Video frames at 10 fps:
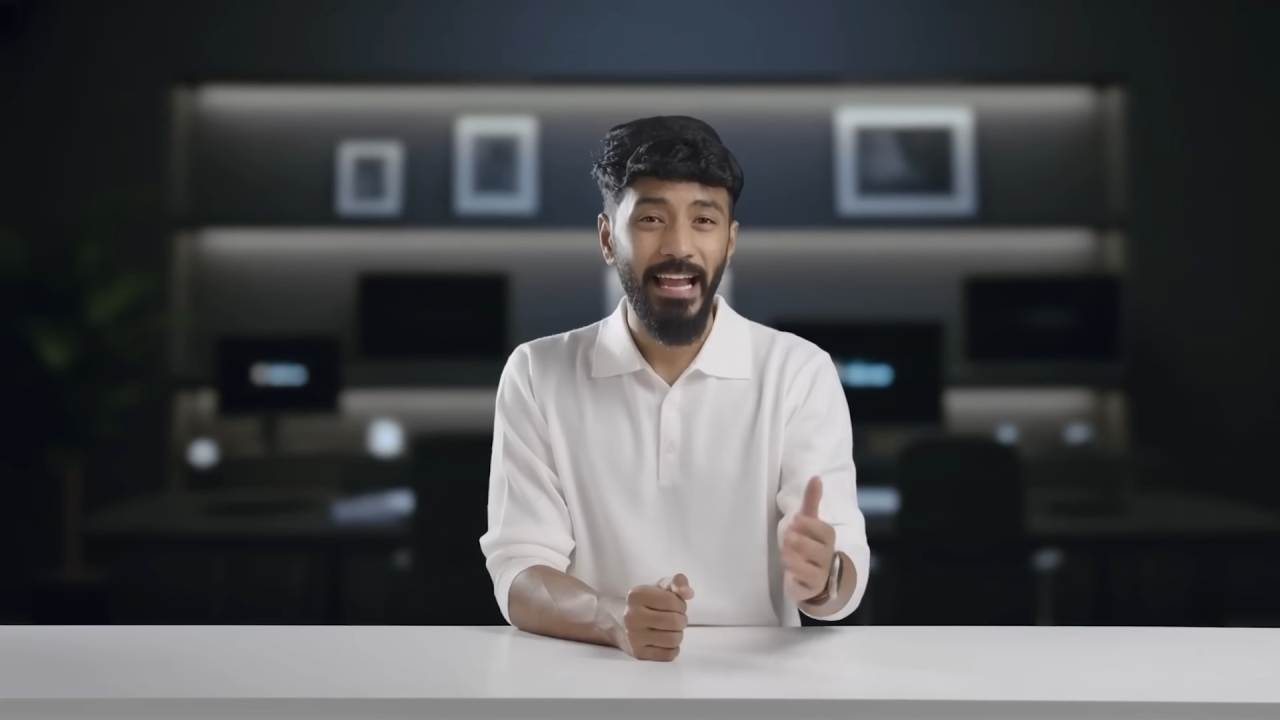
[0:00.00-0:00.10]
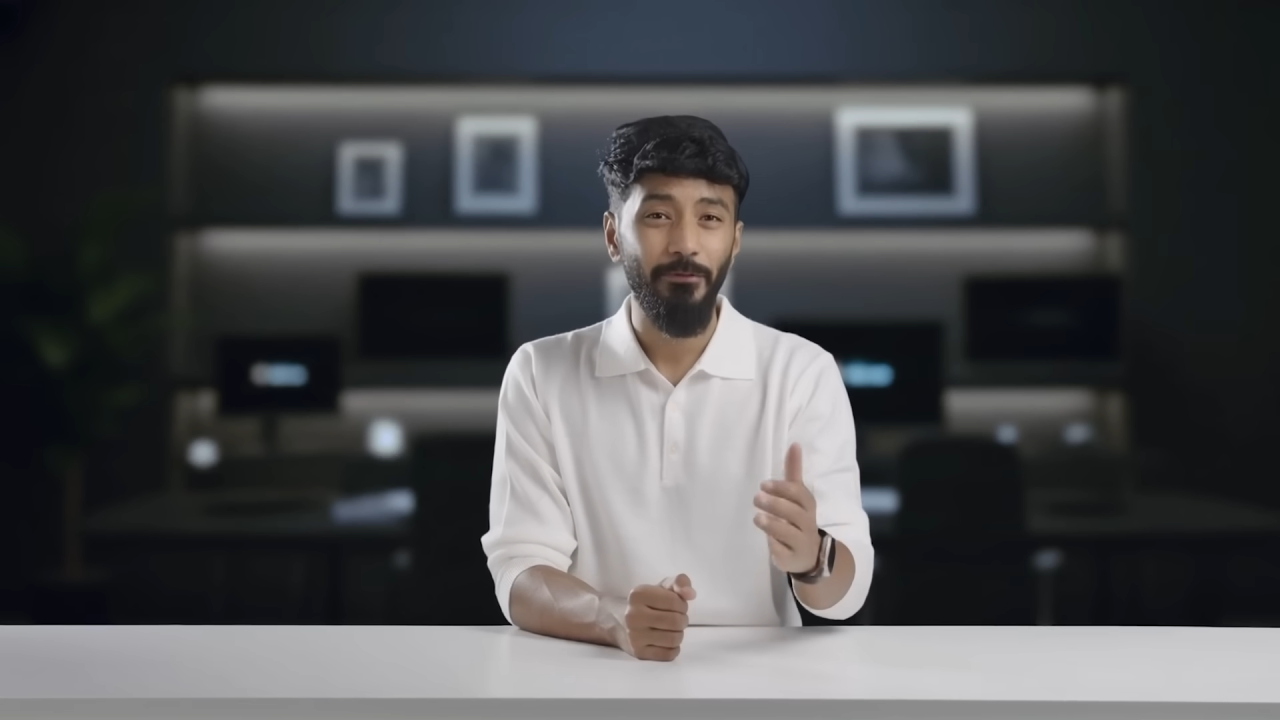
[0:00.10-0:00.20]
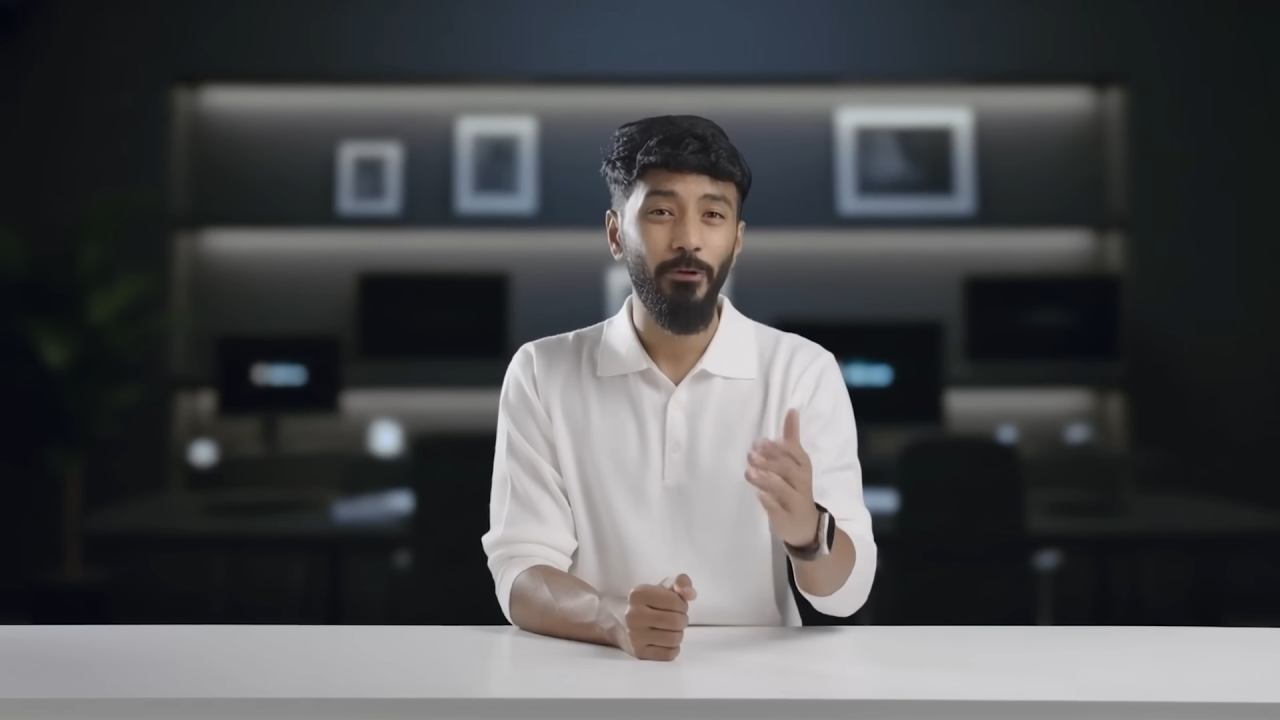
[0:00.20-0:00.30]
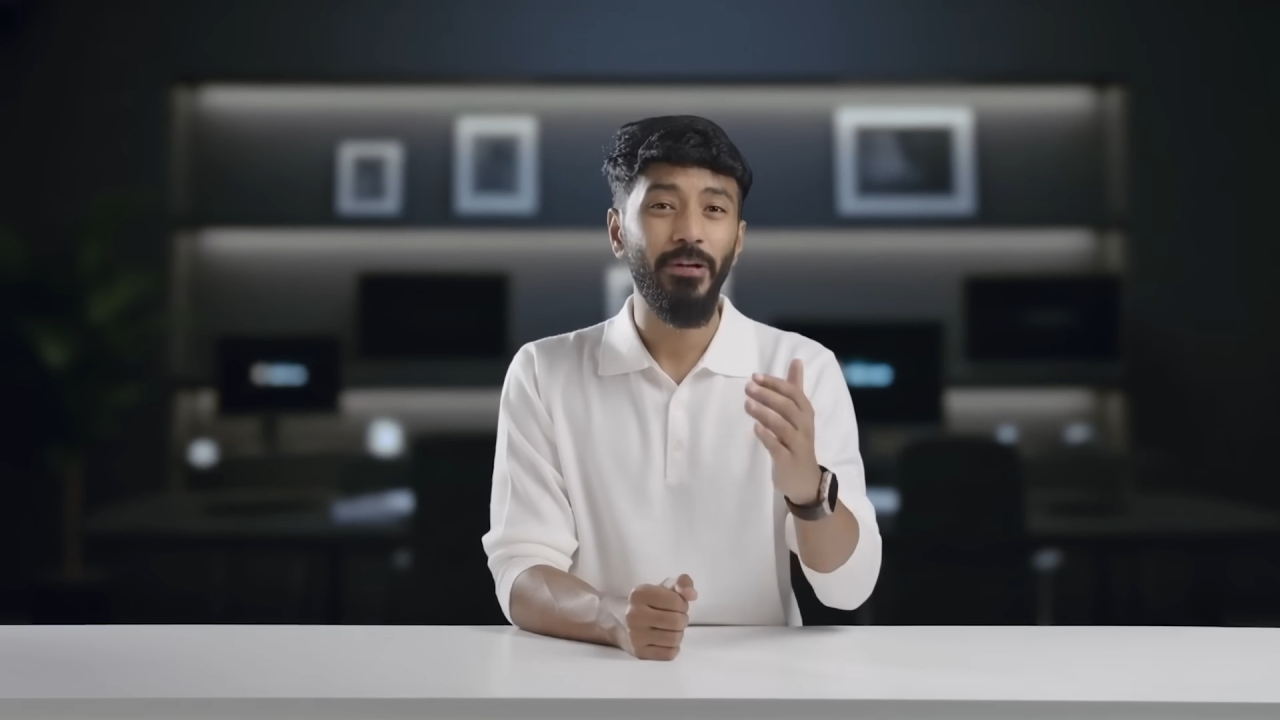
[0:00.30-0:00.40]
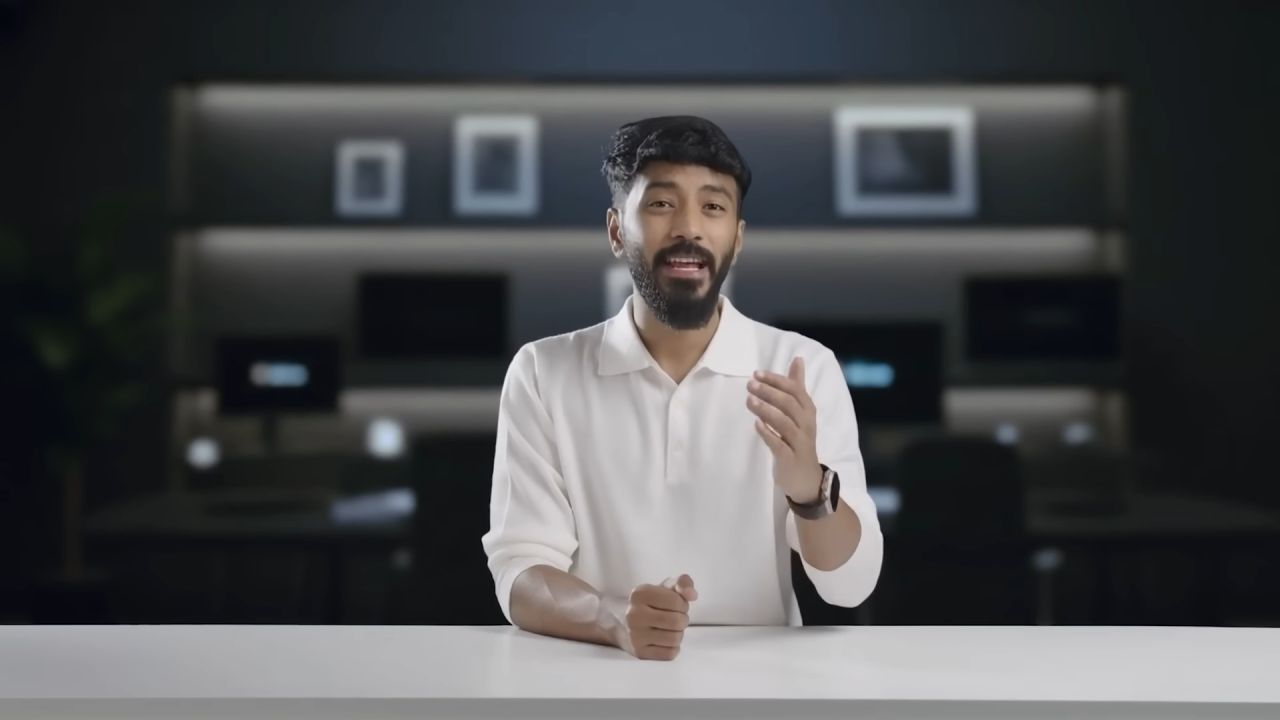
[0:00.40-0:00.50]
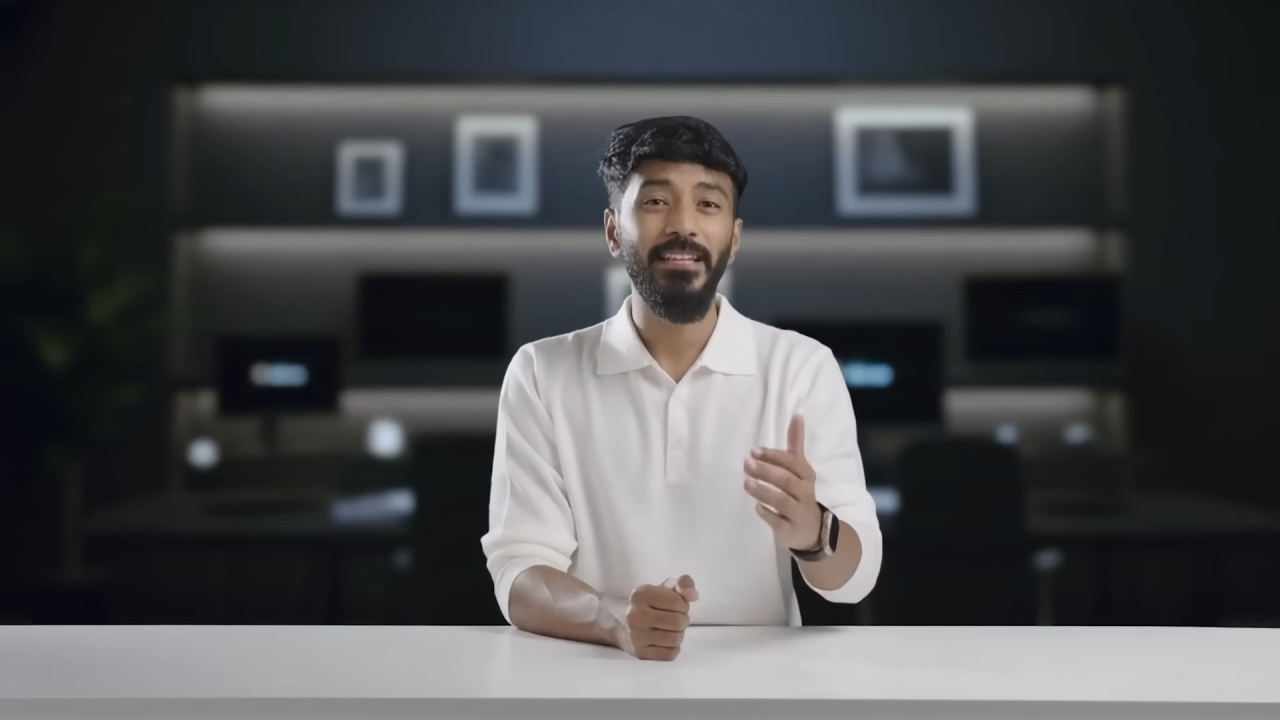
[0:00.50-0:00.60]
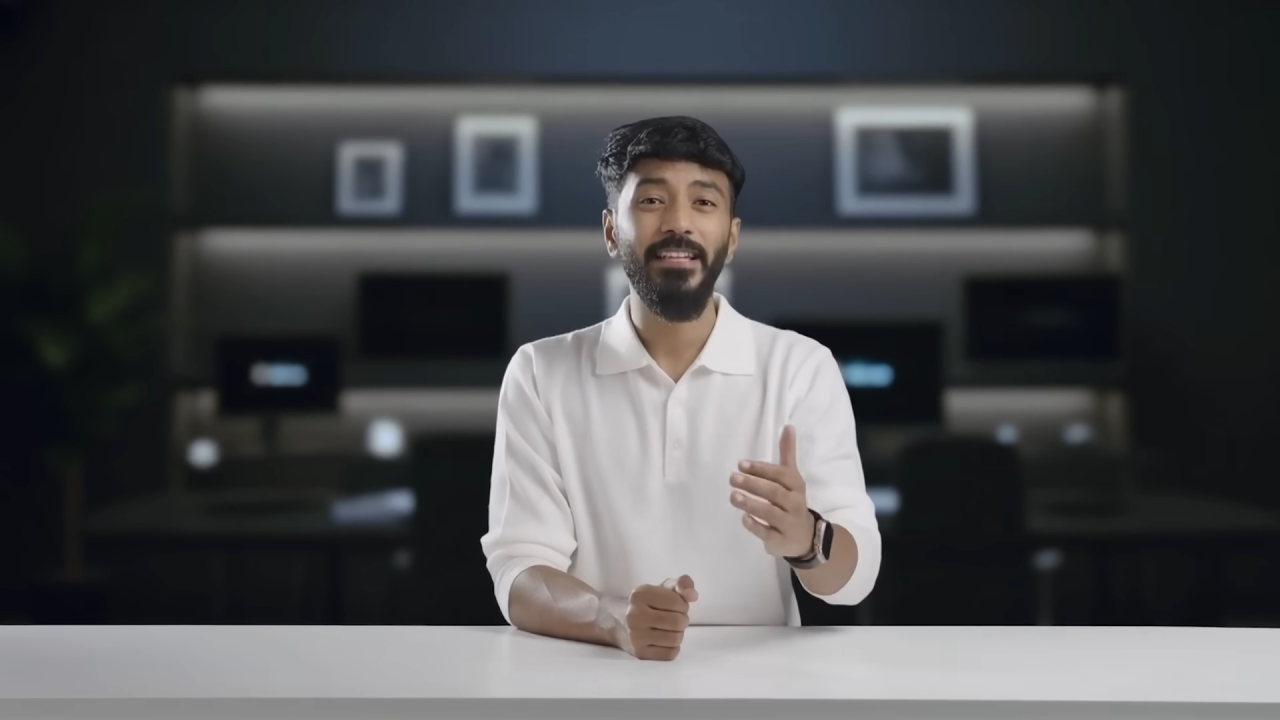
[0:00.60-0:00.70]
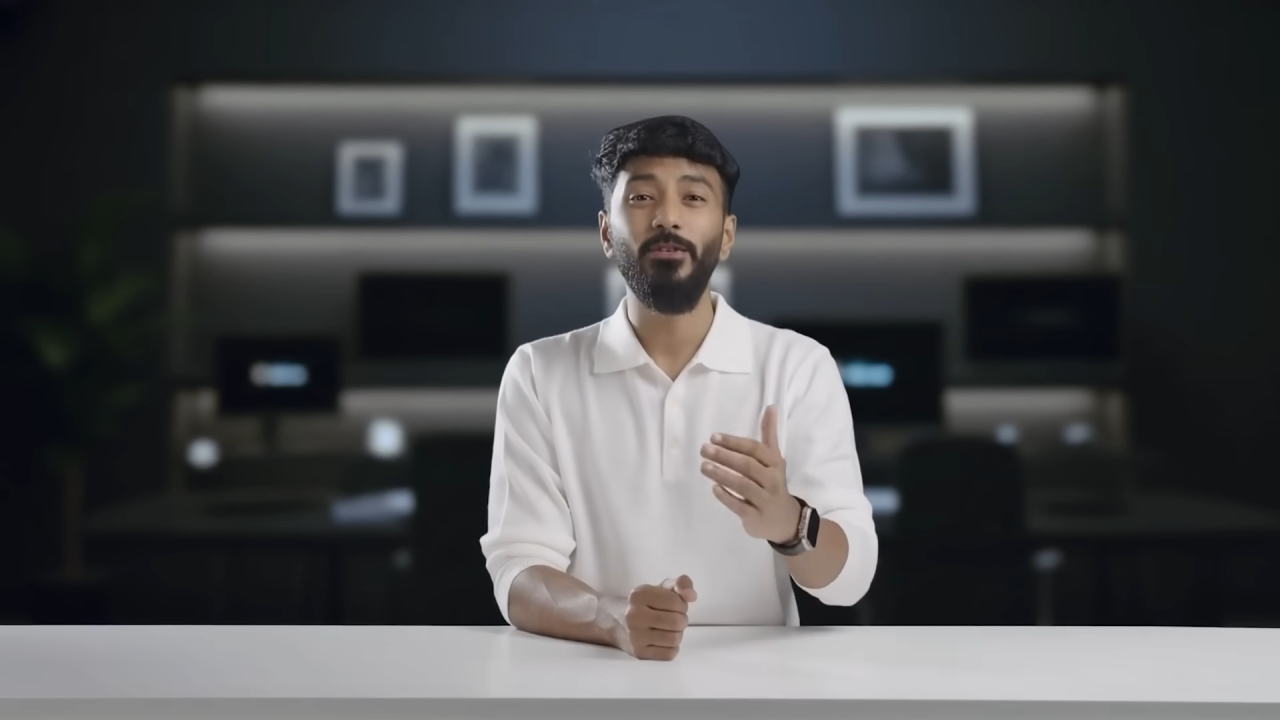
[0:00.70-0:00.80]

If you think